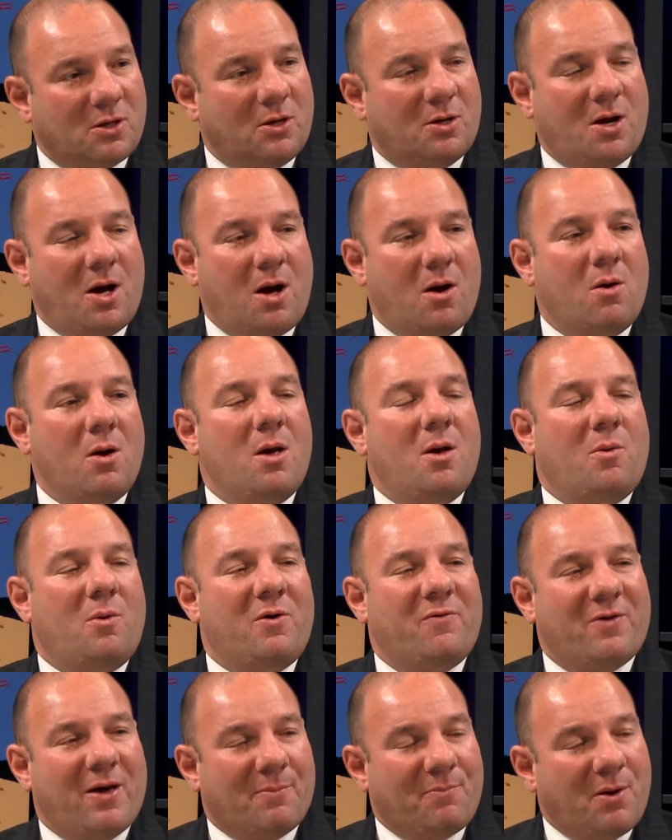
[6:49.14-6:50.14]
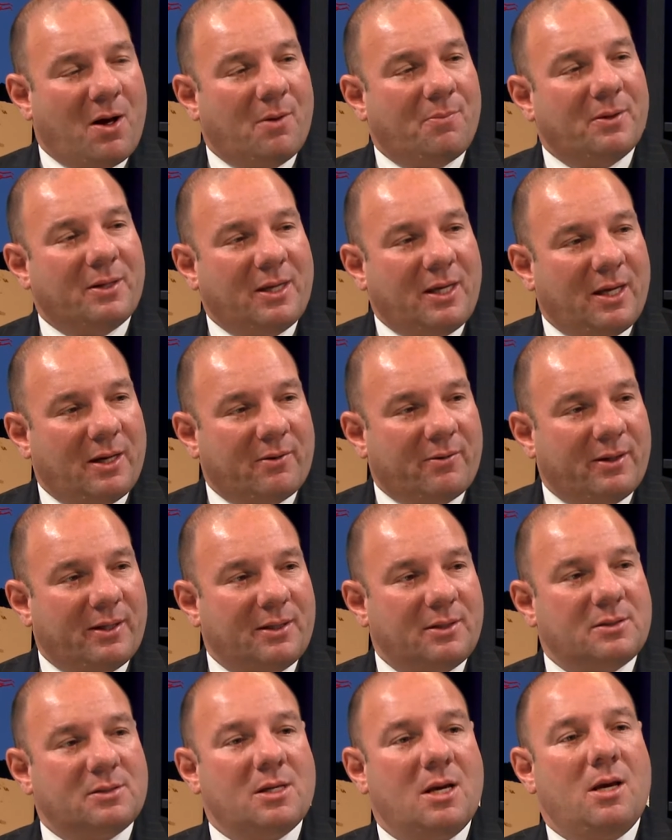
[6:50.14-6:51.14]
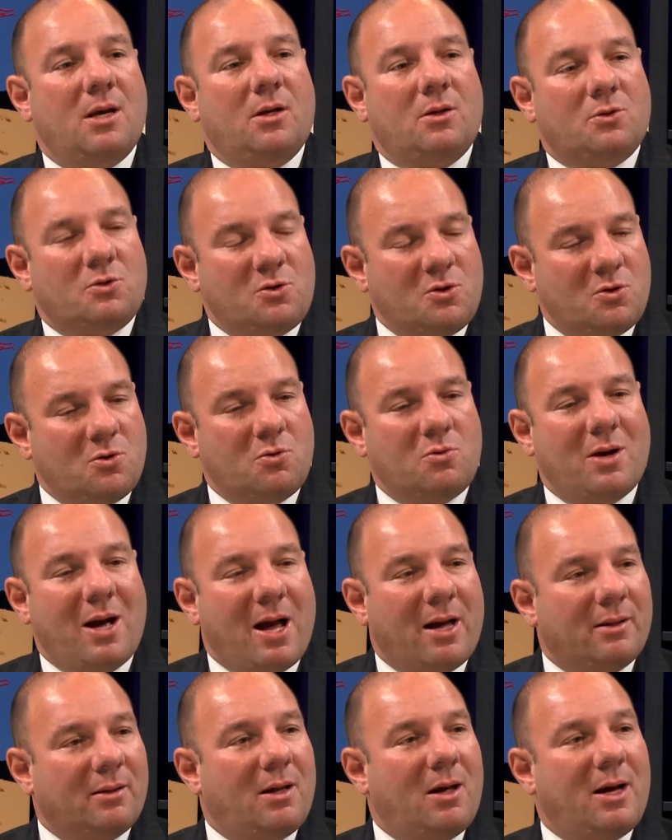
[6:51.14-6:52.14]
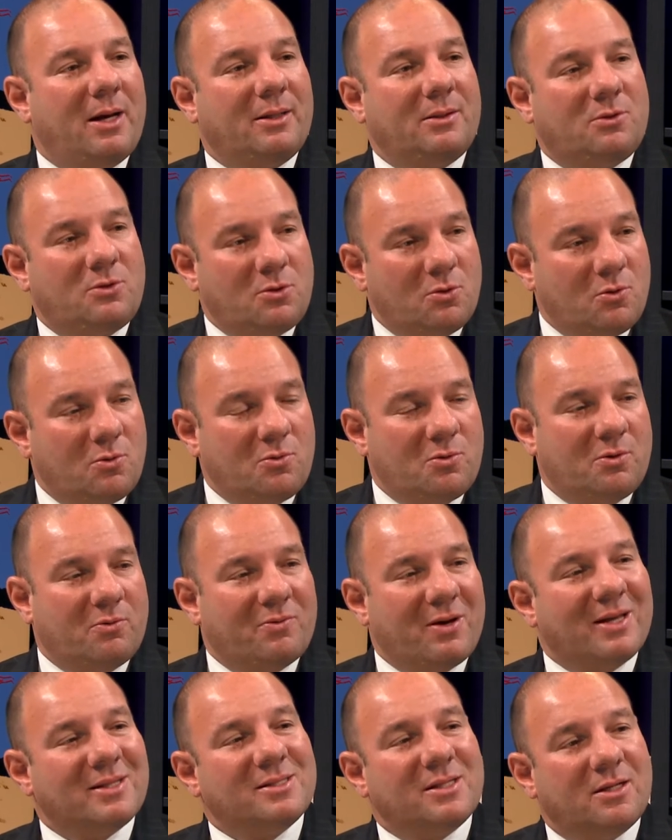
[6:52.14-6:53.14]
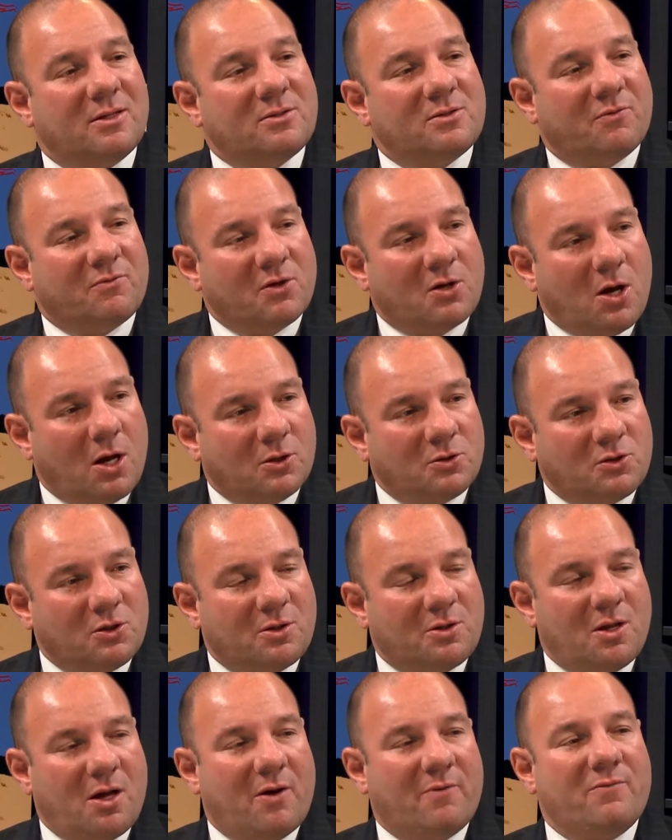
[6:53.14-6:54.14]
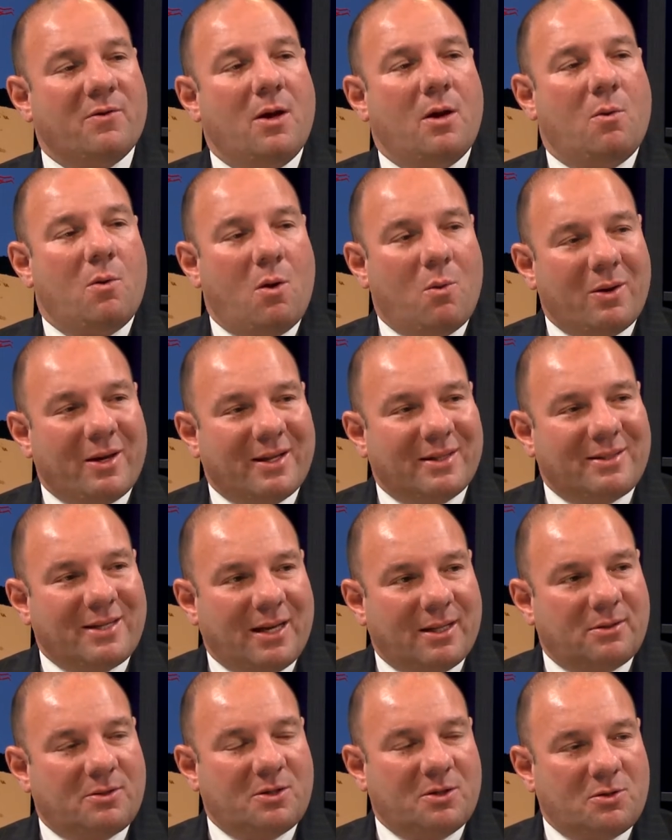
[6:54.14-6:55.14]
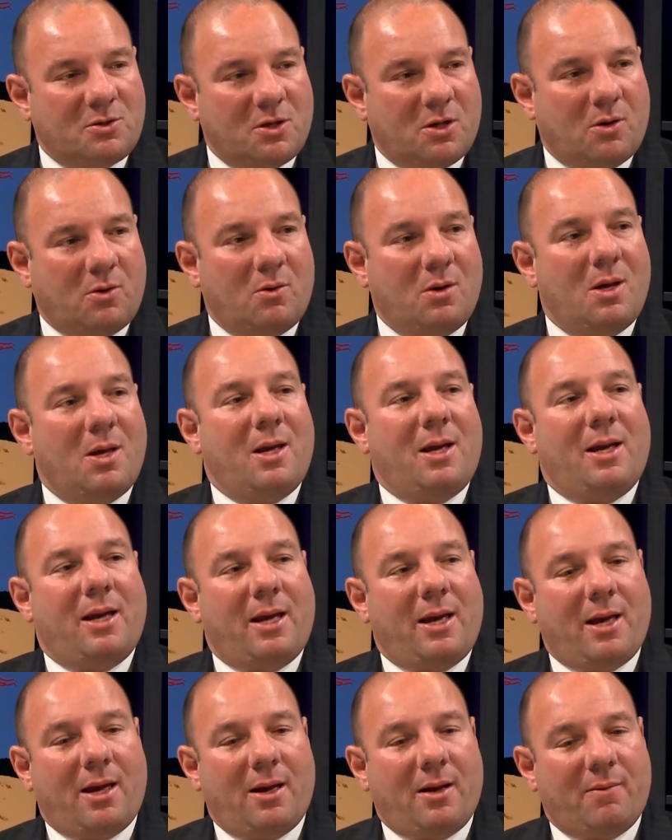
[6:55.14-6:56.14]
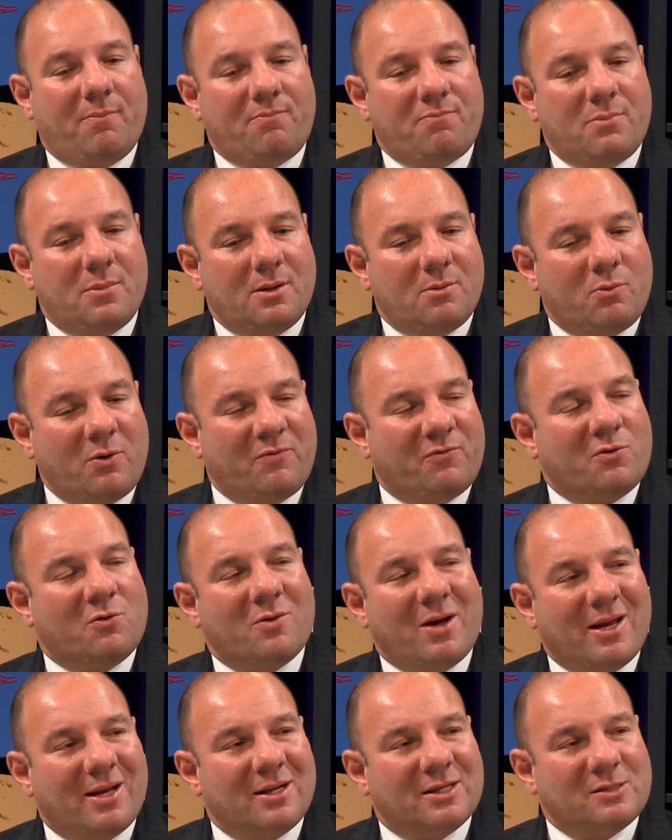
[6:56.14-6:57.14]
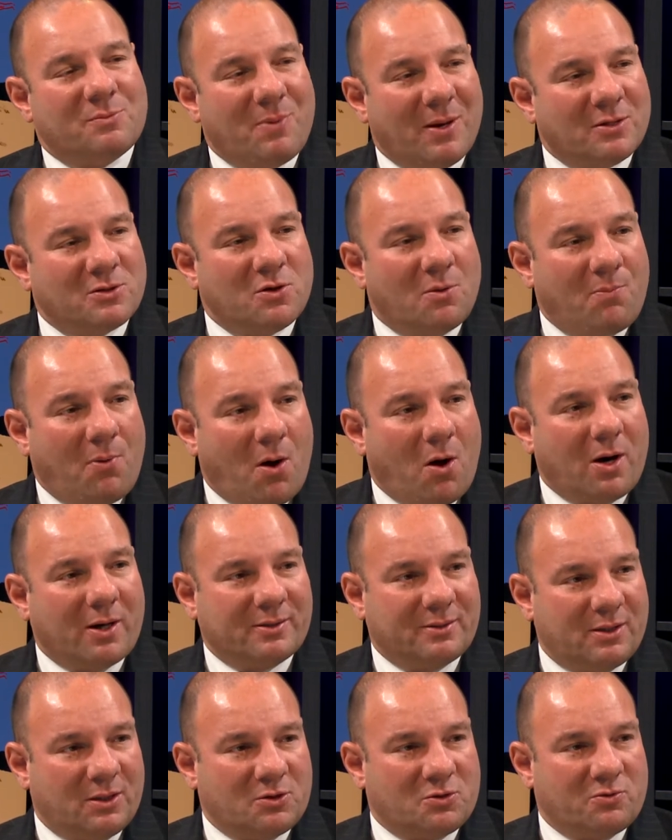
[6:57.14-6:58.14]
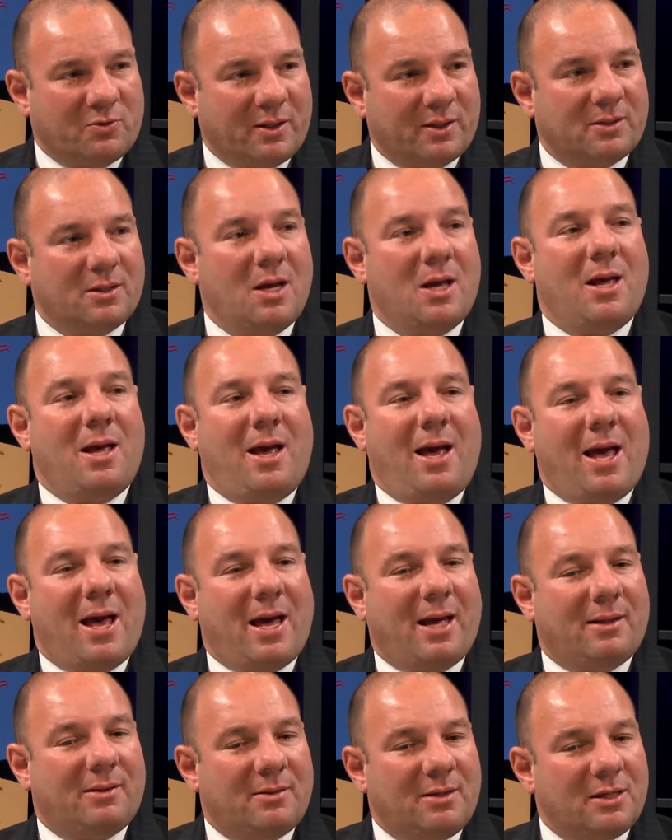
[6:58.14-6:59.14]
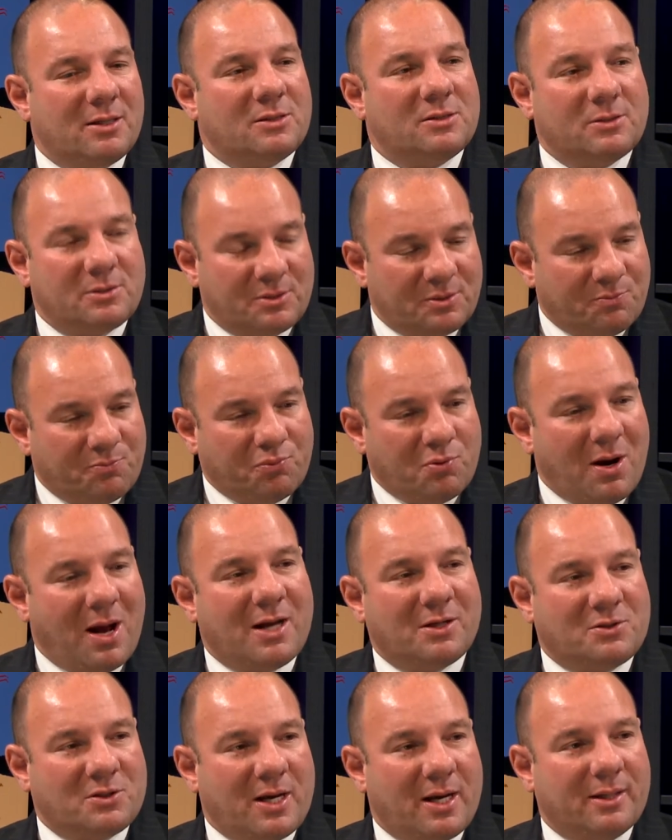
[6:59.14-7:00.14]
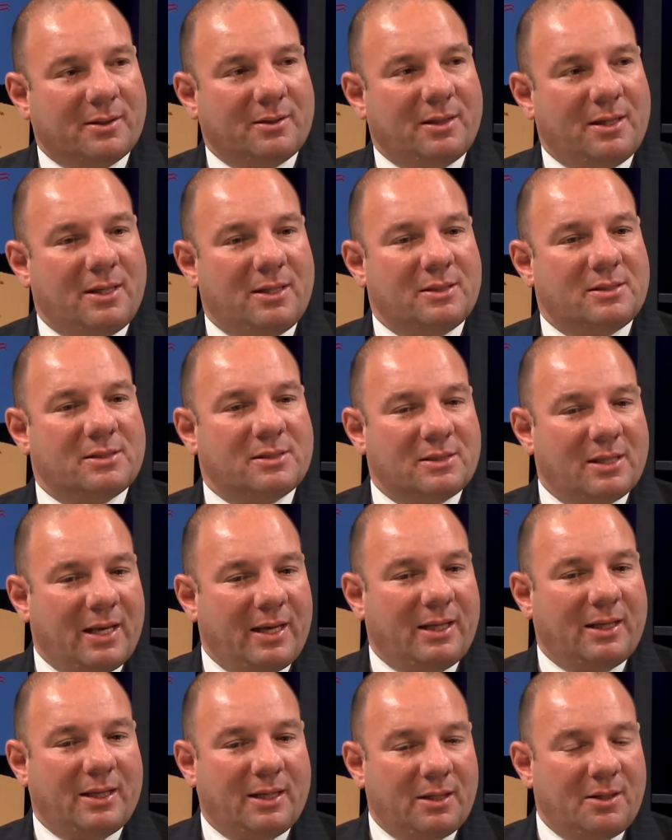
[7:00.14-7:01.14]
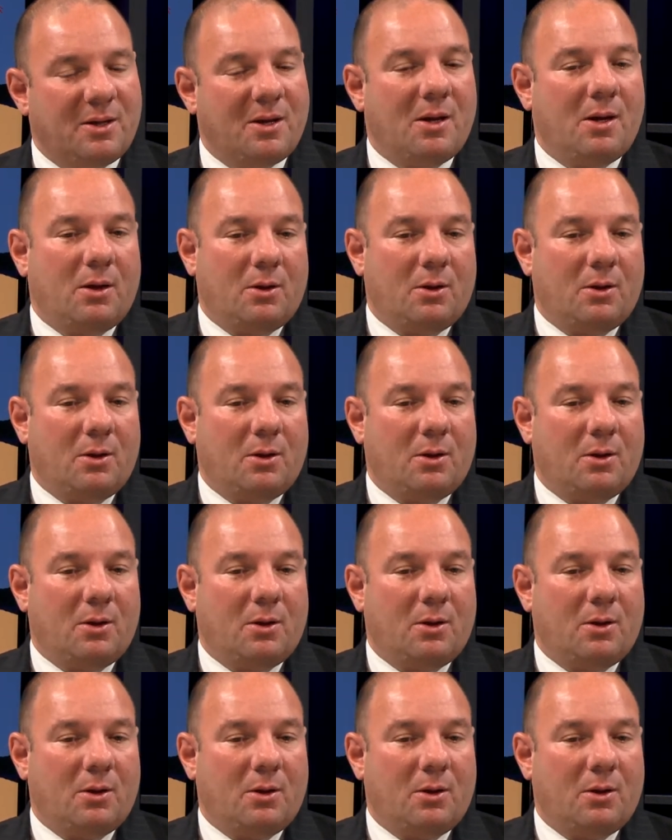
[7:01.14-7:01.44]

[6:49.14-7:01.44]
a go. We've had public hearings to outline to the residents of the country club what we intend to do. Um, we've created a special park district, and this project is slated